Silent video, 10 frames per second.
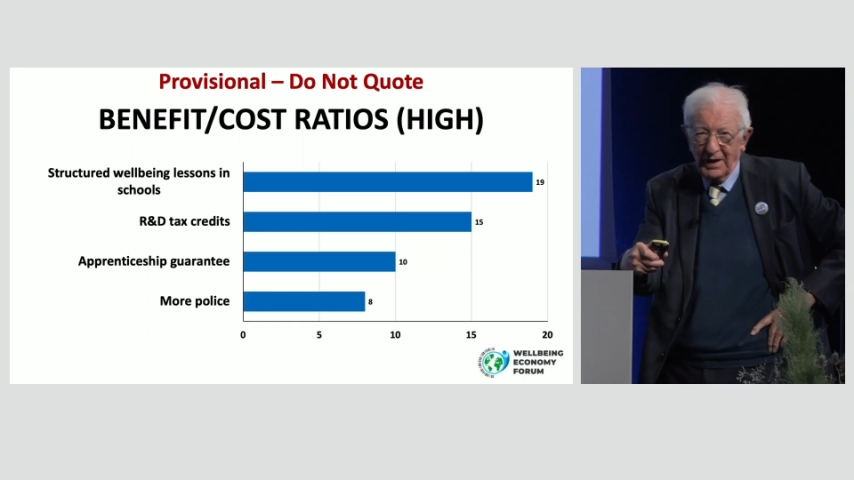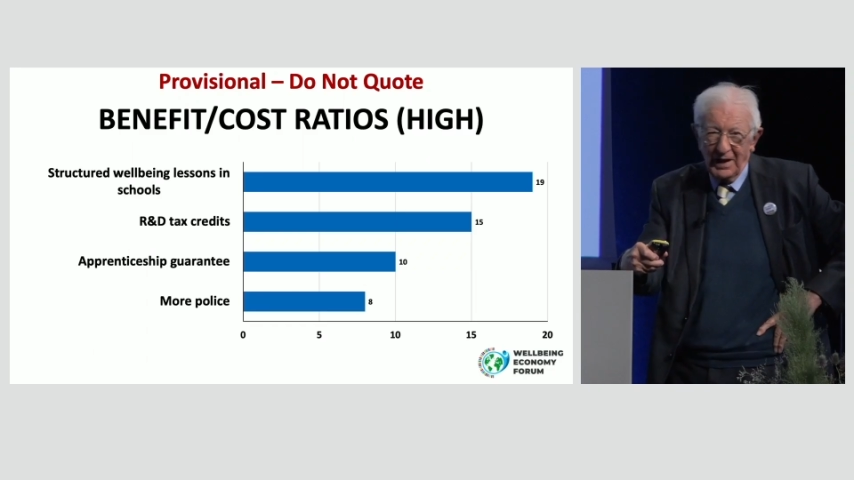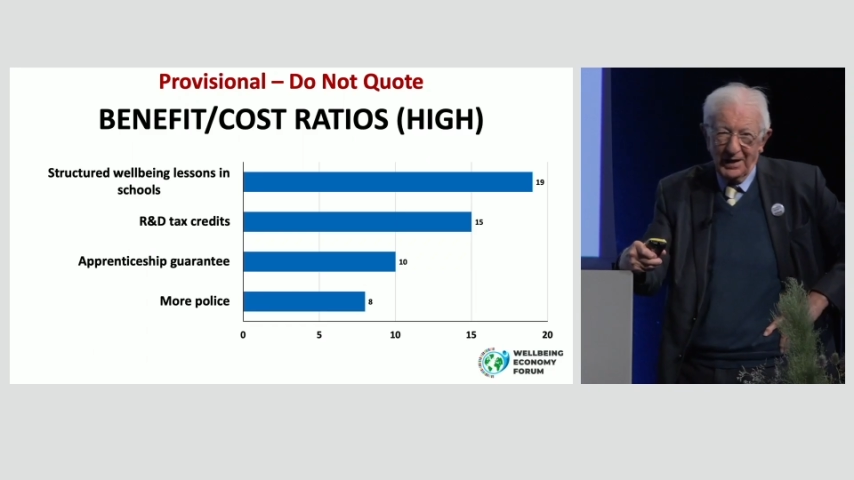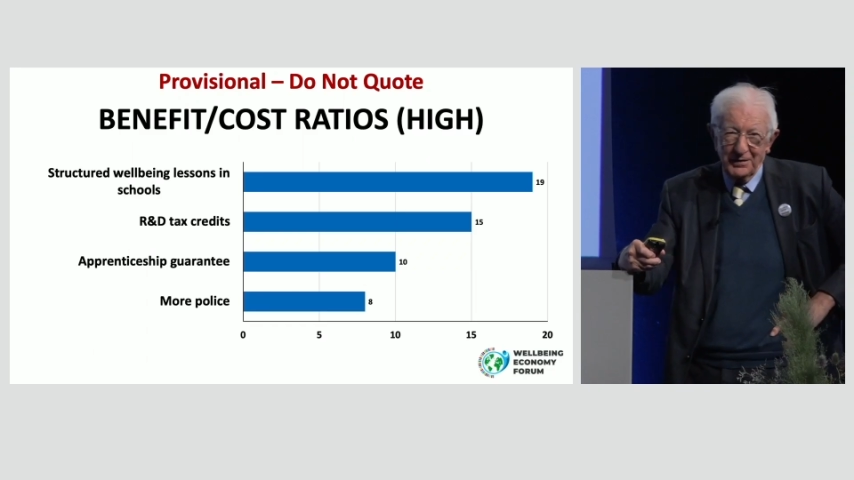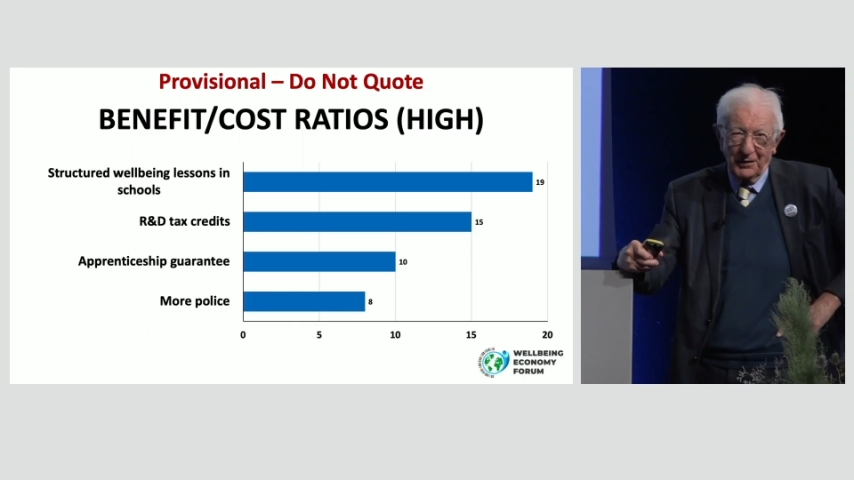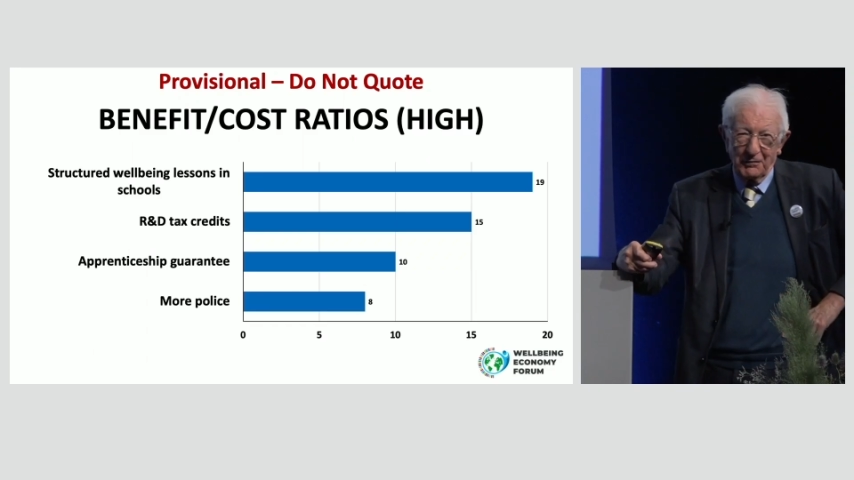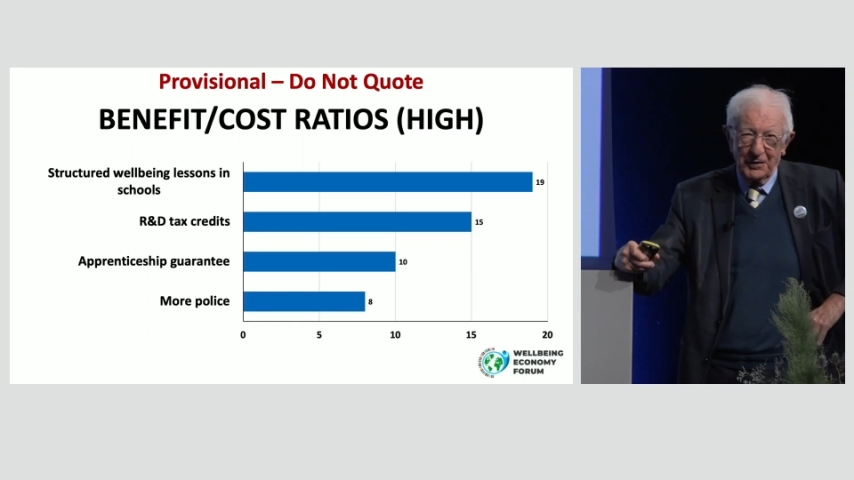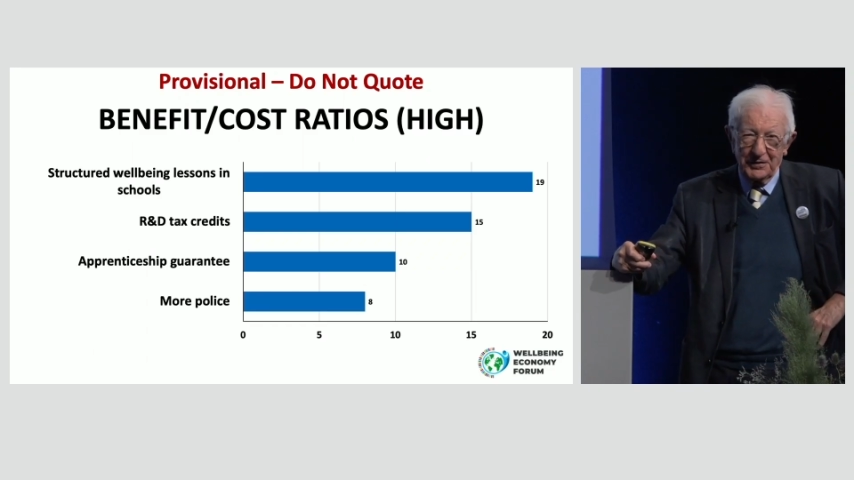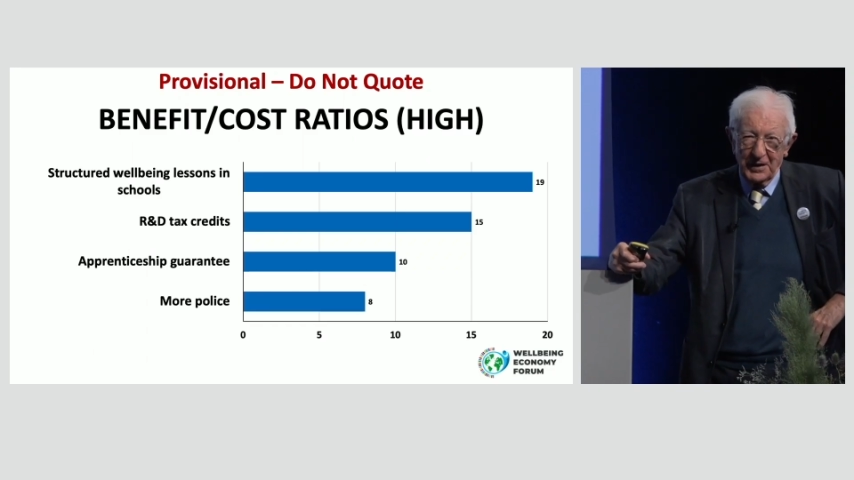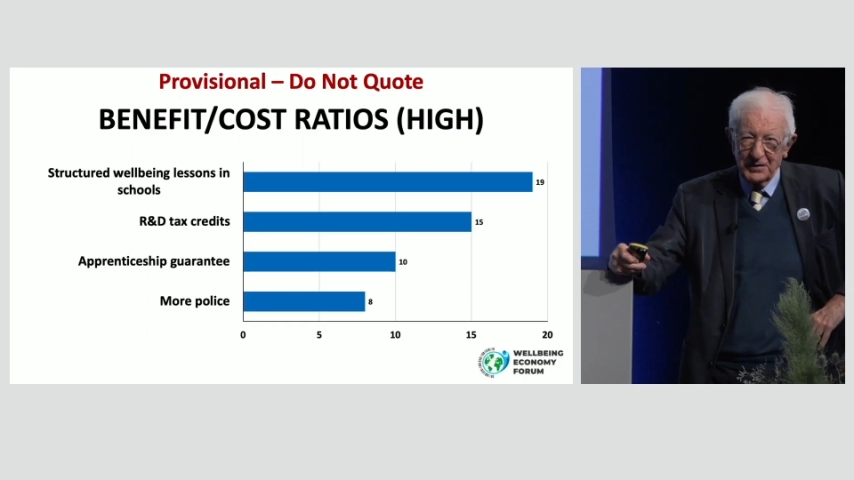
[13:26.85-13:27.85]
and on
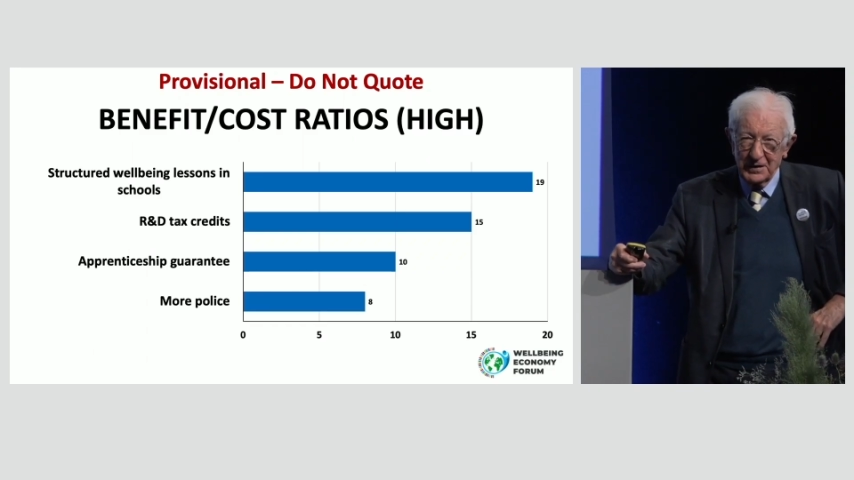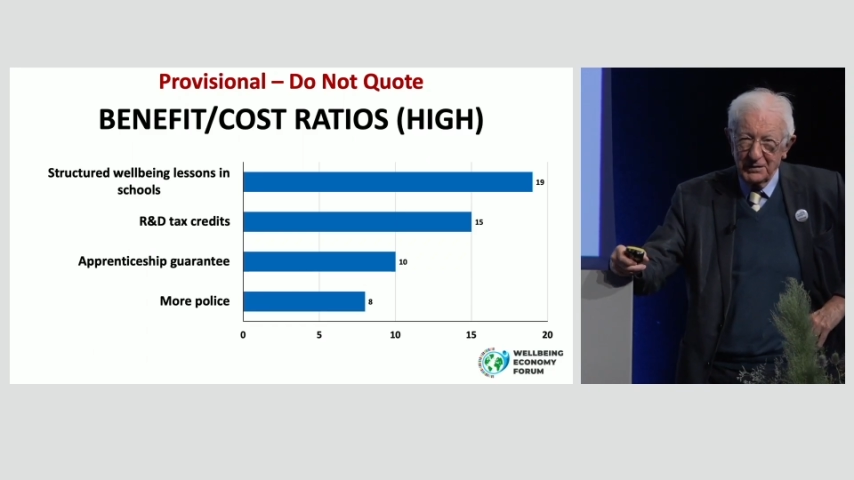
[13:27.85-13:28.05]
research and